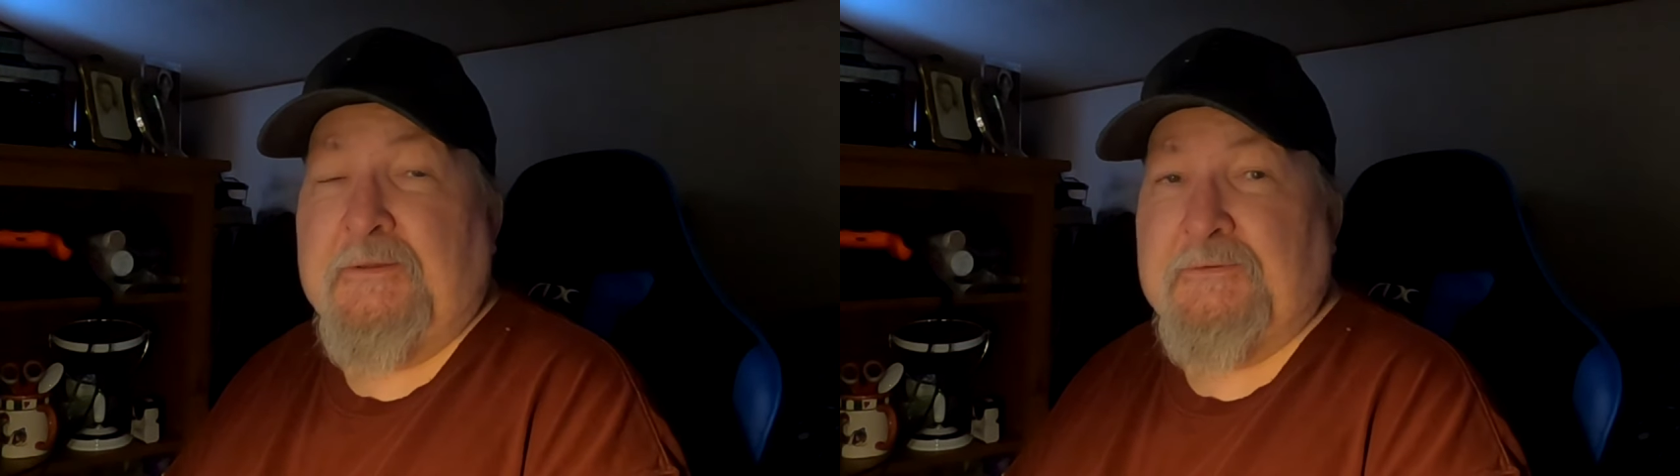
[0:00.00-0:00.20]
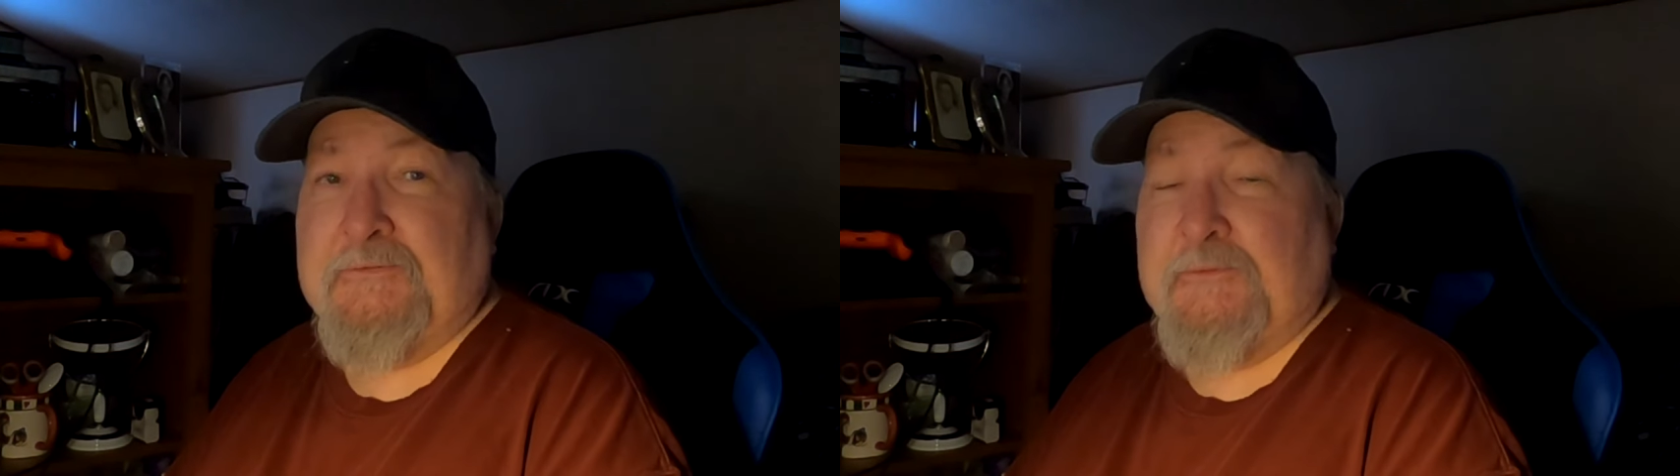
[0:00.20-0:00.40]

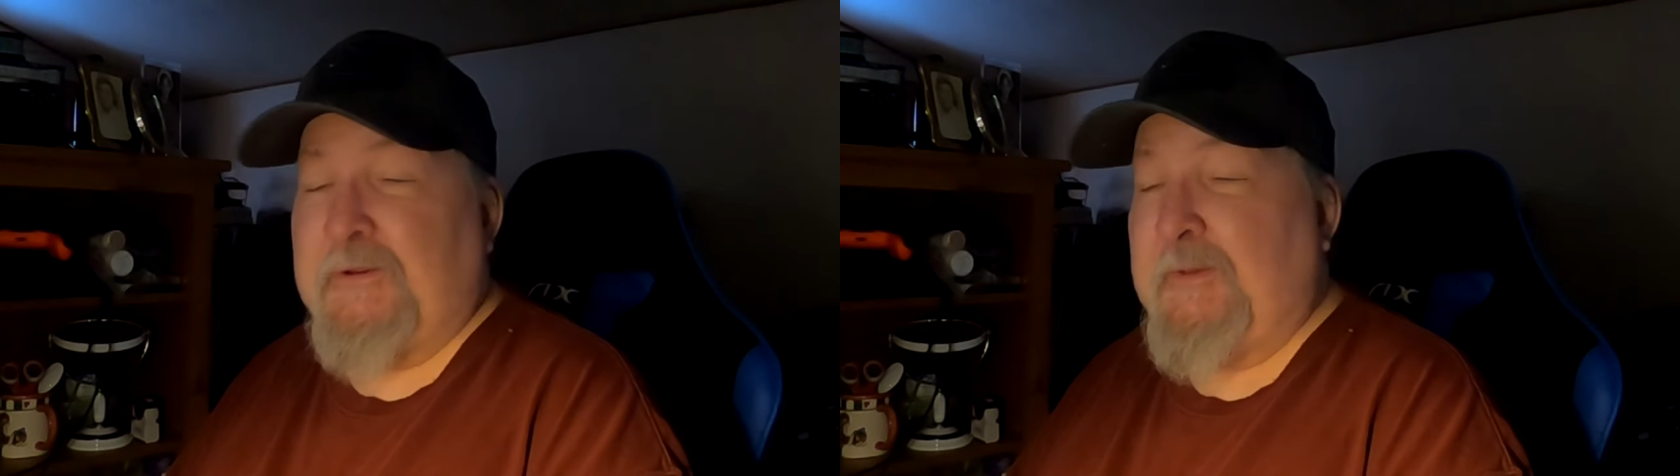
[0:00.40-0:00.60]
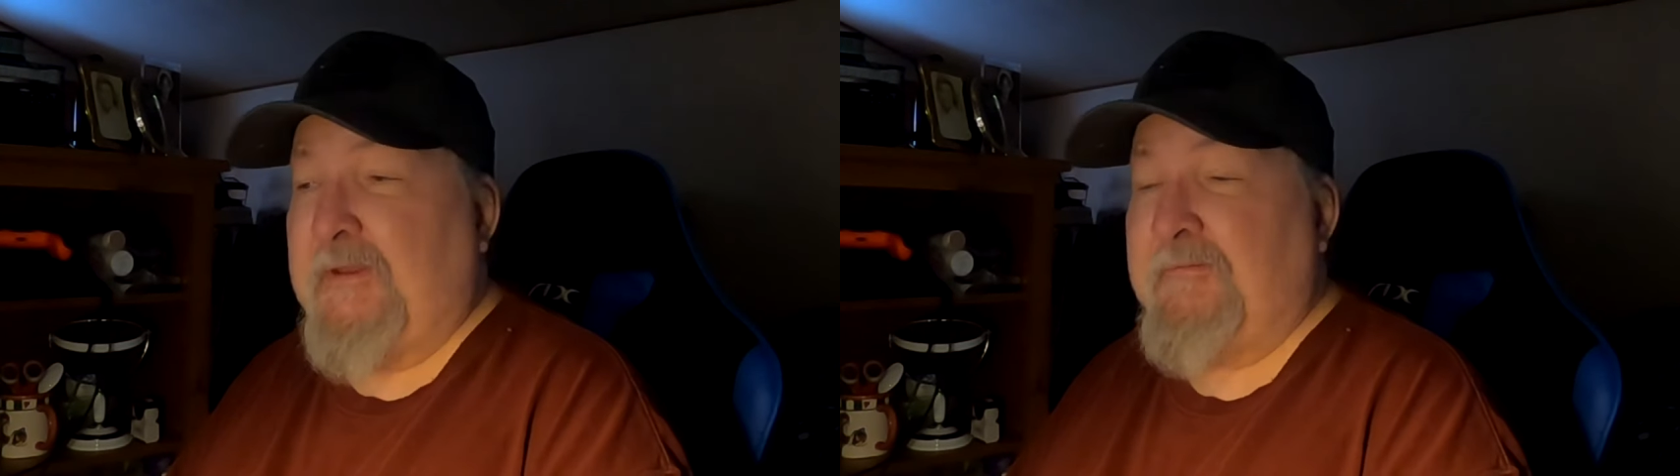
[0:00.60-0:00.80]

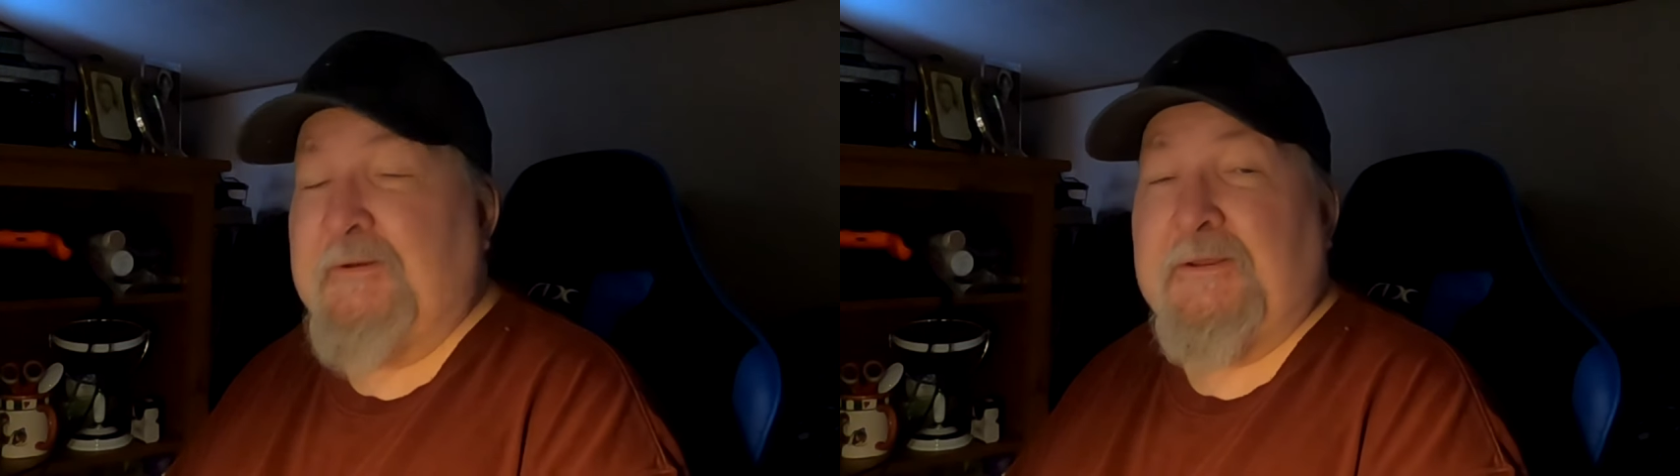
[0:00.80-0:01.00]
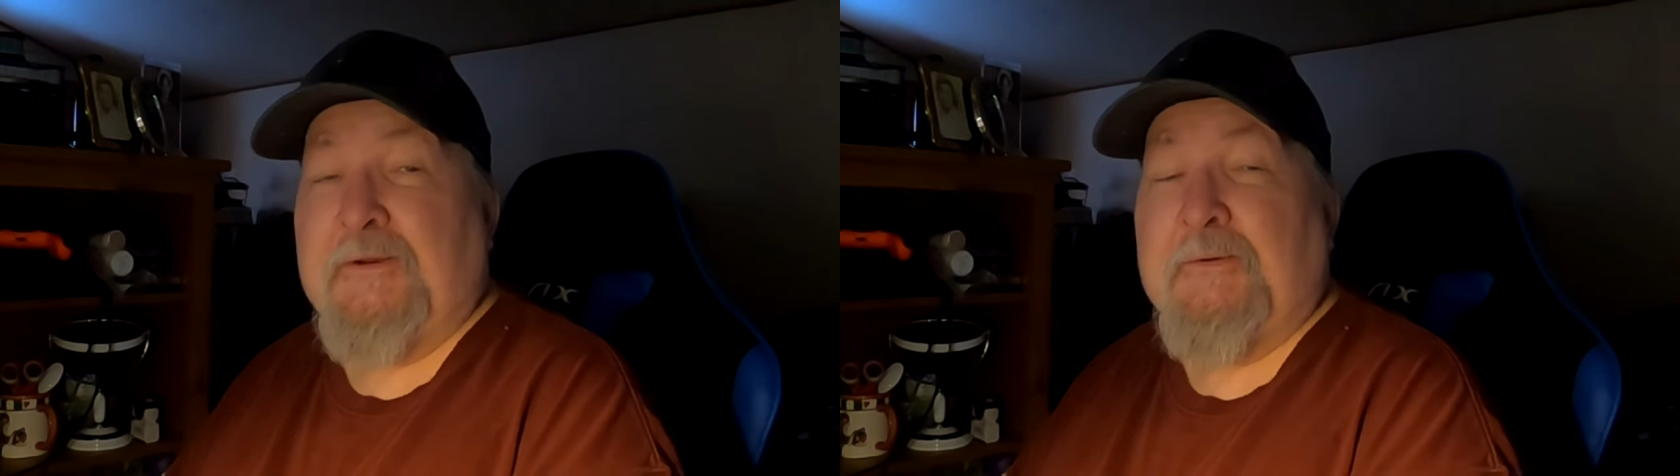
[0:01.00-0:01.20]
streaming
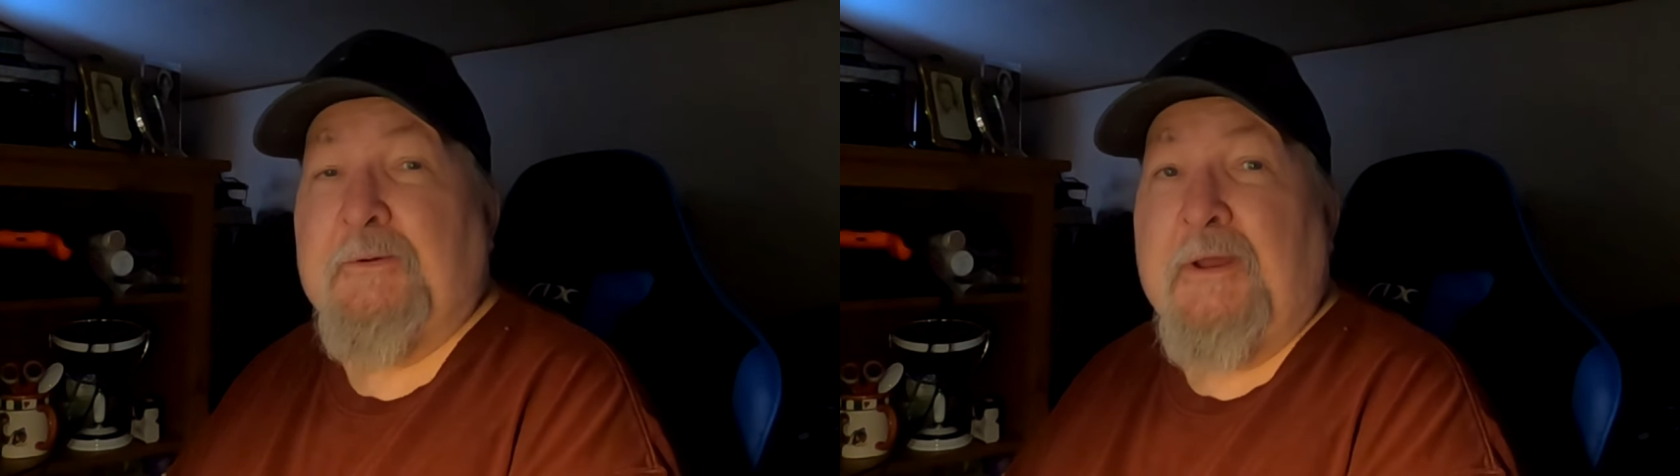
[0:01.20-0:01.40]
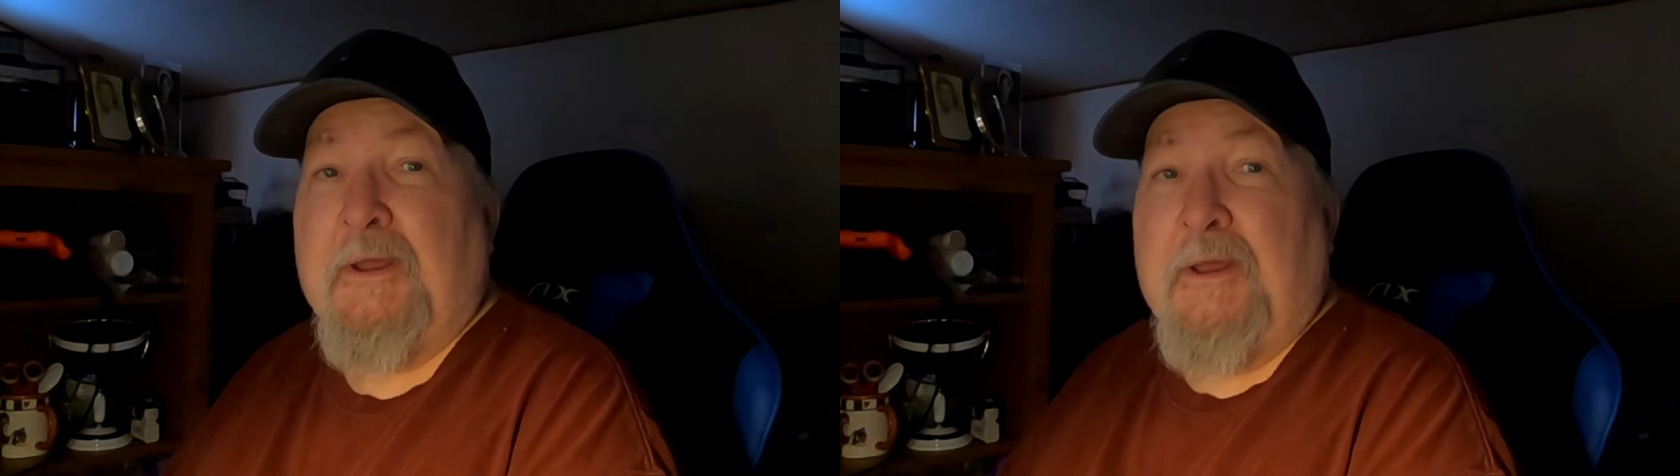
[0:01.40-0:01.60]
video